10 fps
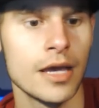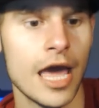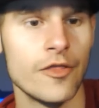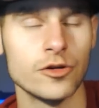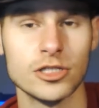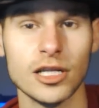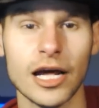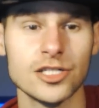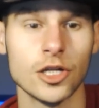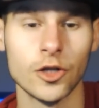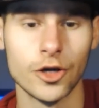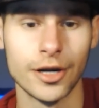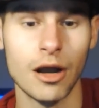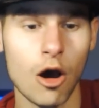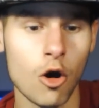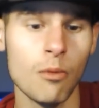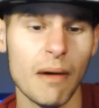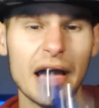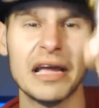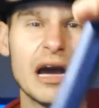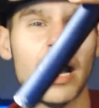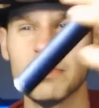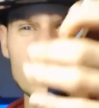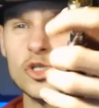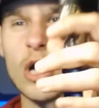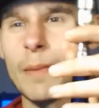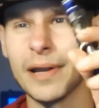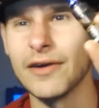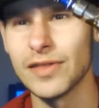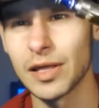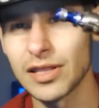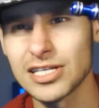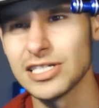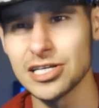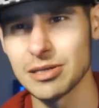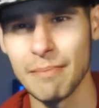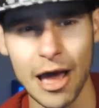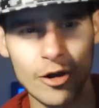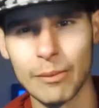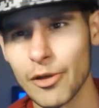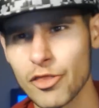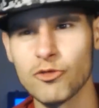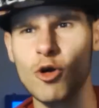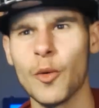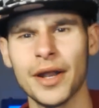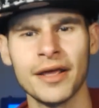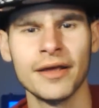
And there's a lot to learn. Oh my god, I'm just dropping everything. This doesn't matter, I'm gonna throw it.